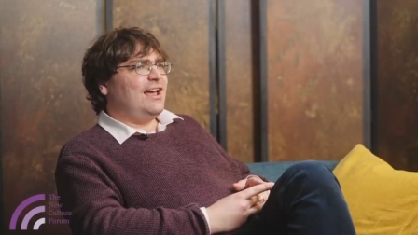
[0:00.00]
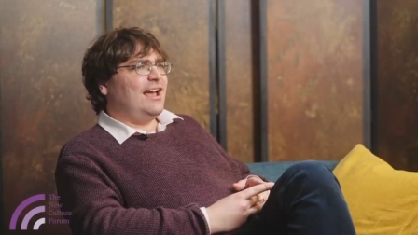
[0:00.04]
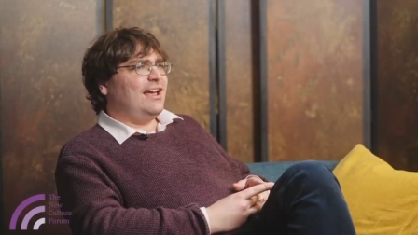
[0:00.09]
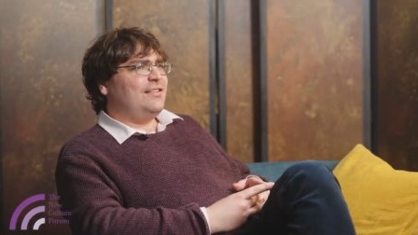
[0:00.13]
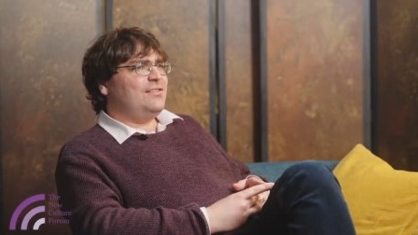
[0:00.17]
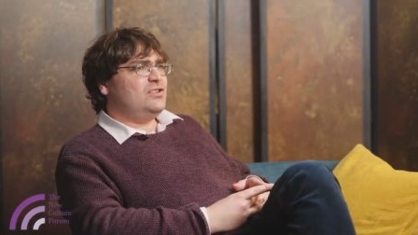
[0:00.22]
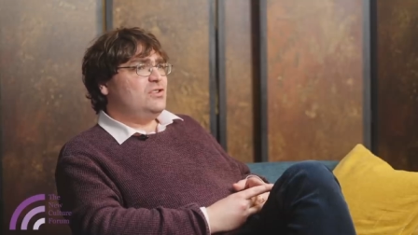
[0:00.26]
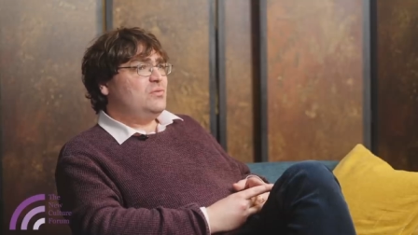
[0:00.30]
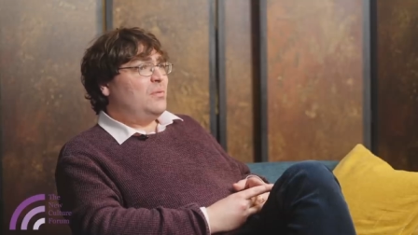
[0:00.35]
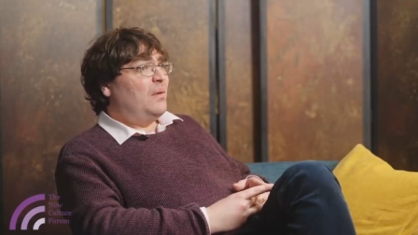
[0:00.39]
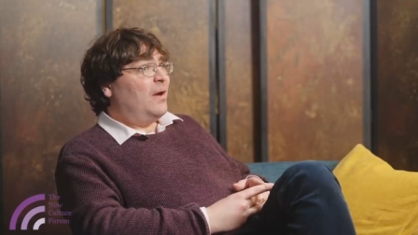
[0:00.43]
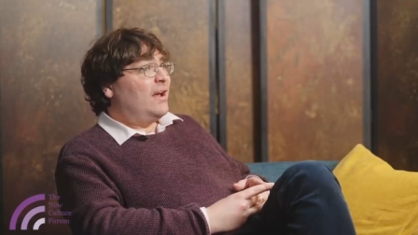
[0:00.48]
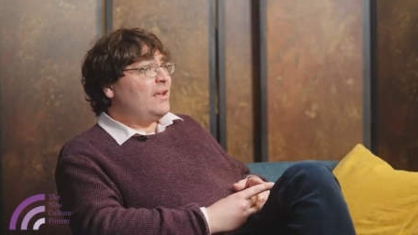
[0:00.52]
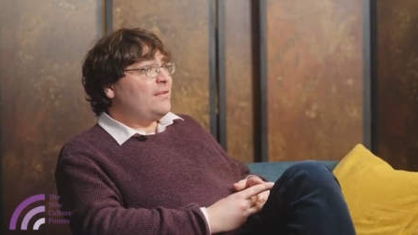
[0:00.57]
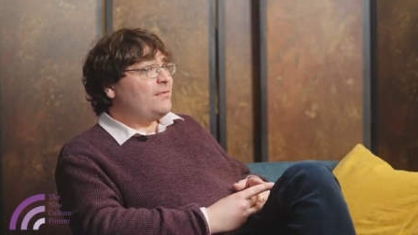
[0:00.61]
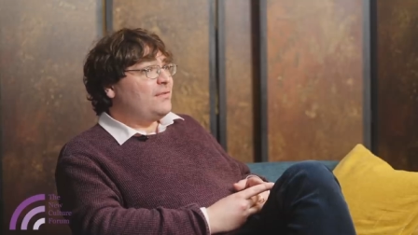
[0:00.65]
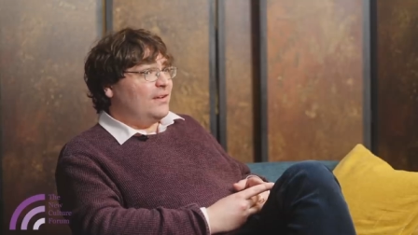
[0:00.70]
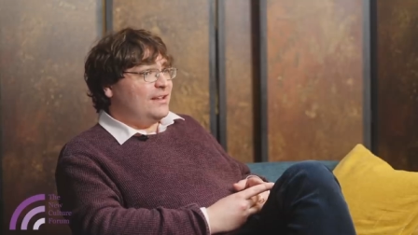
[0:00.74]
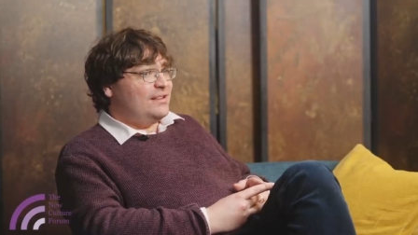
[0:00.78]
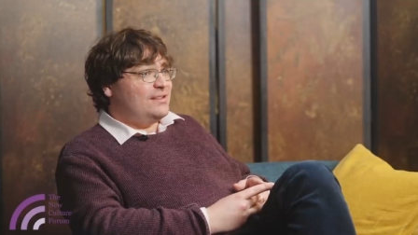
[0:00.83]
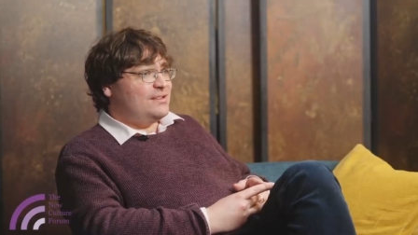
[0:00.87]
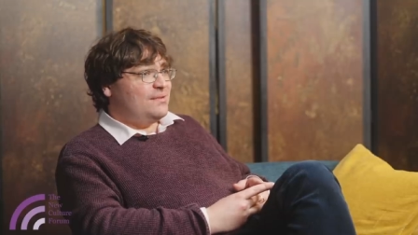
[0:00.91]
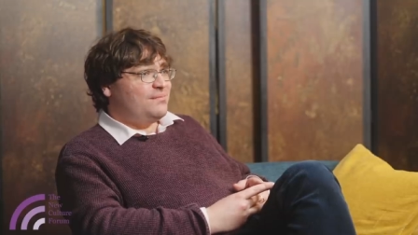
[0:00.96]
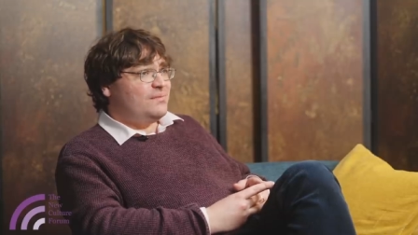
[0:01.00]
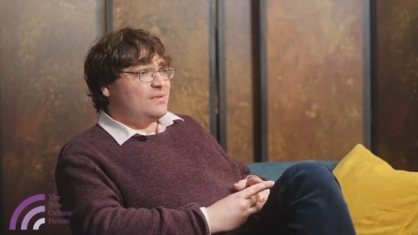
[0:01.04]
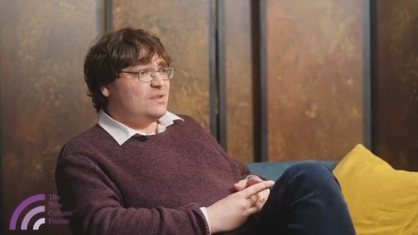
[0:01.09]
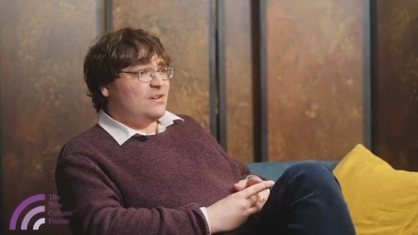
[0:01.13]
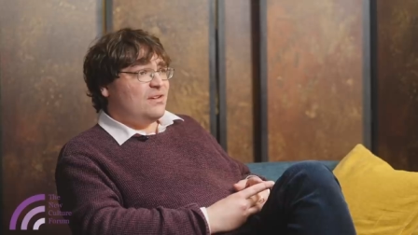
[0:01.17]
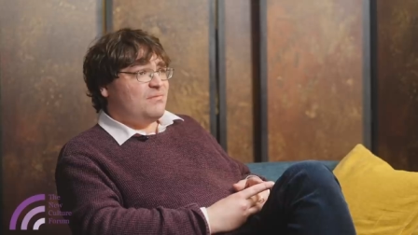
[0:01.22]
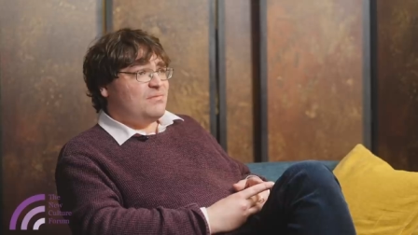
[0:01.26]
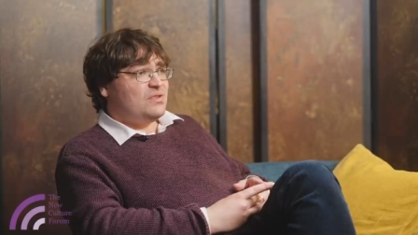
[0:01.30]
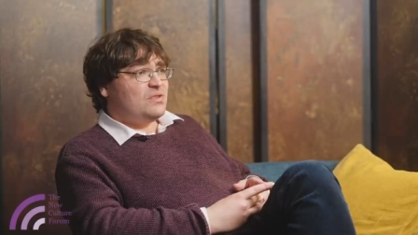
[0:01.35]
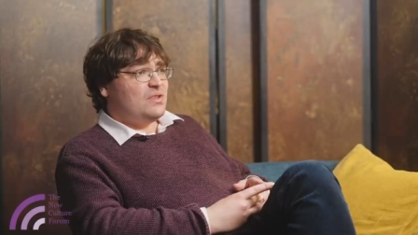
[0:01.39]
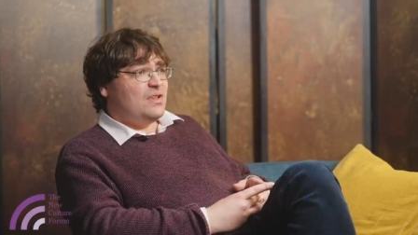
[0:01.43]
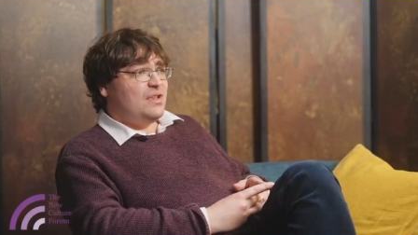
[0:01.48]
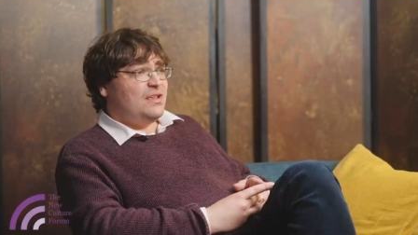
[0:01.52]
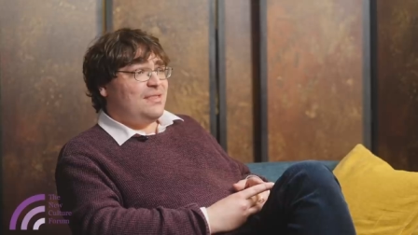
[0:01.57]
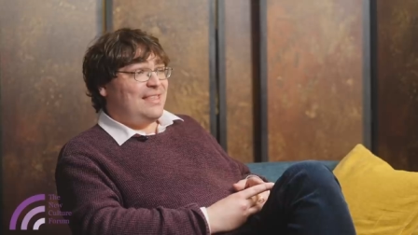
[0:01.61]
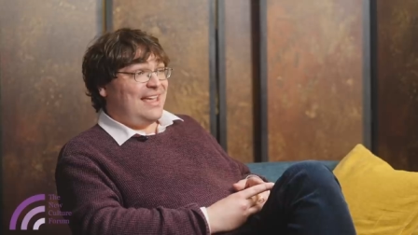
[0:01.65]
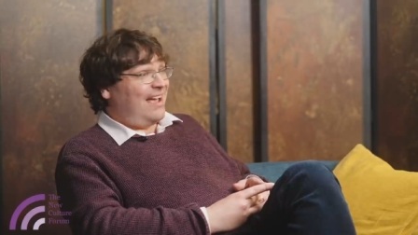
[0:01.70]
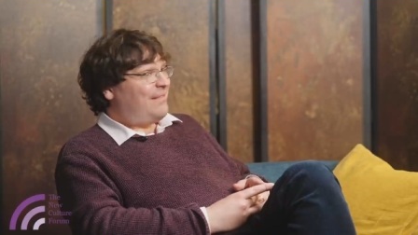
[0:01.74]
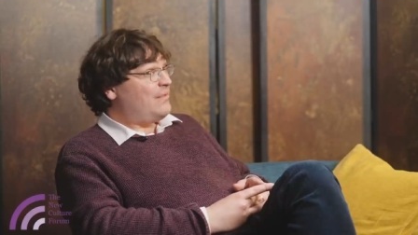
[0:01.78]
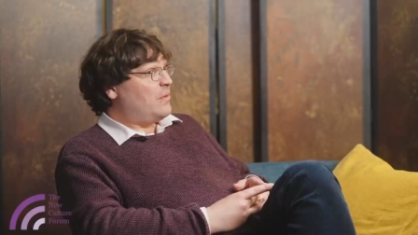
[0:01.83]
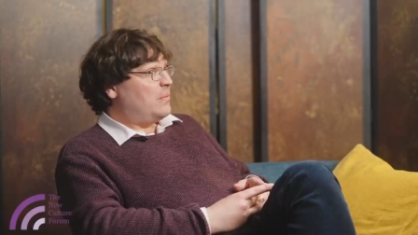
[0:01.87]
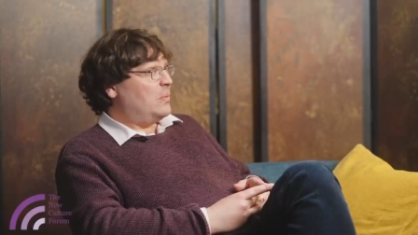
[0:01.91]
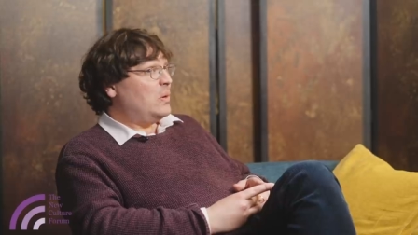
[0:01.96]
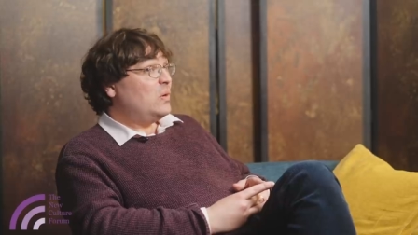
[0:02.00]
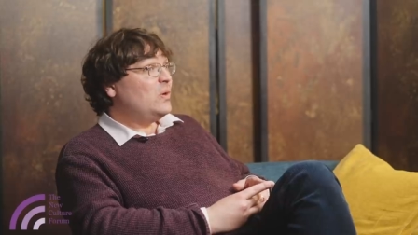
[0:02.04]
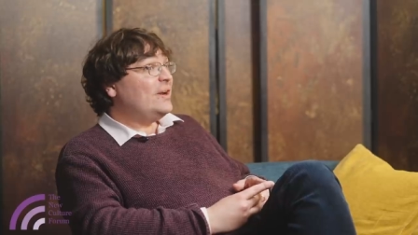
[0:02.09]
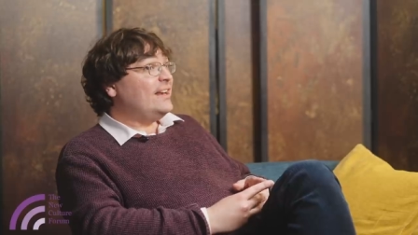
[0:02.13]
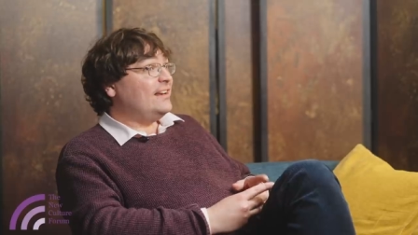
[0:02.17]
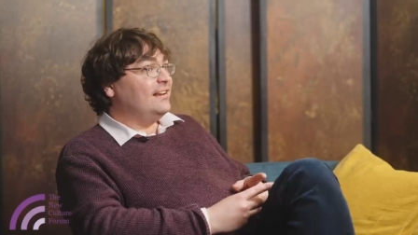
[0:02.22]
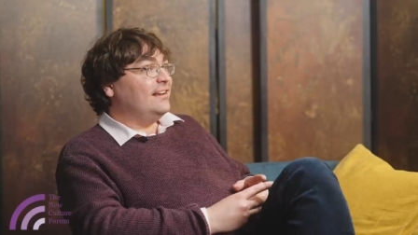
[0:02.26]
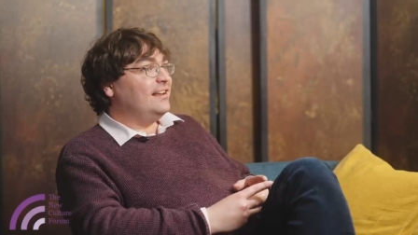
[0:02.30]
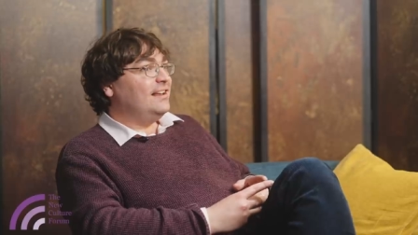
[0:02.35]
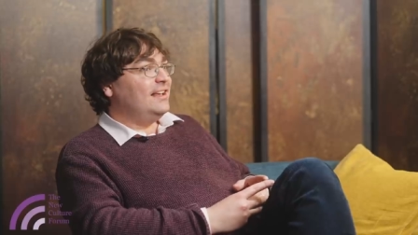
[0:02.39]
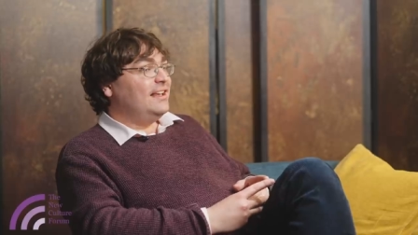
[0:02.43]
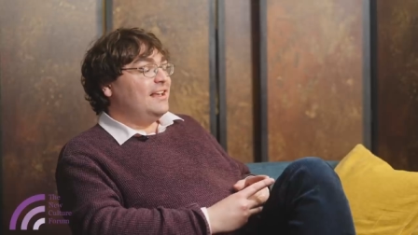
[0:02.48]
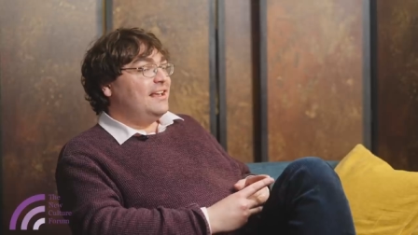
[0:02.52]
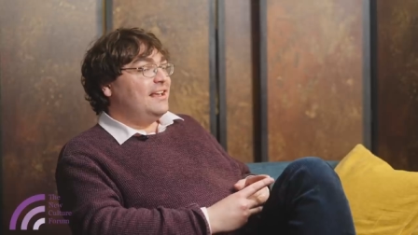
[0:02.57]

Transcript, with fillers: and you might find sometimes that they have a point,